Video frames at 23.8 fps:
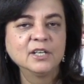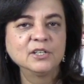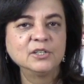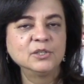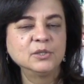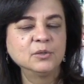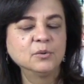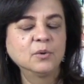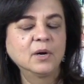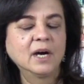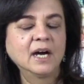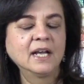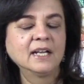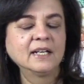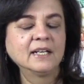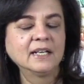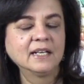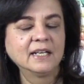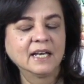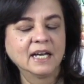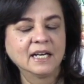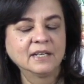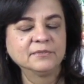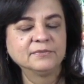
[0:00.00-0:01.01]
You are
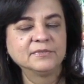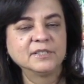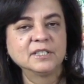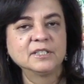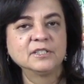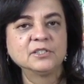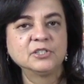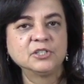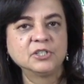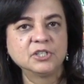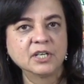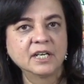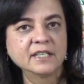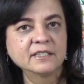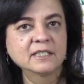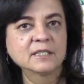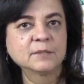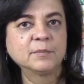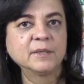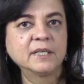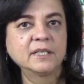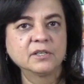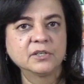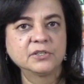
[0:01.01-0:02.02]
loved
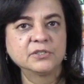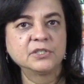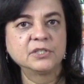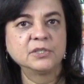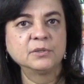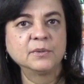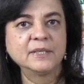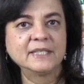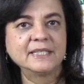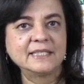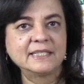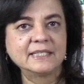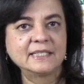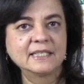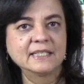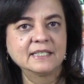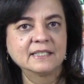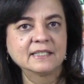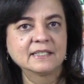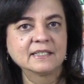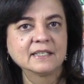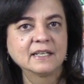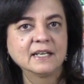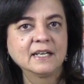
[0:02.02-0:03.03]
just because you
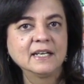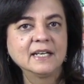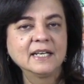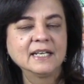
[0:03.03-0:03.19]
exist.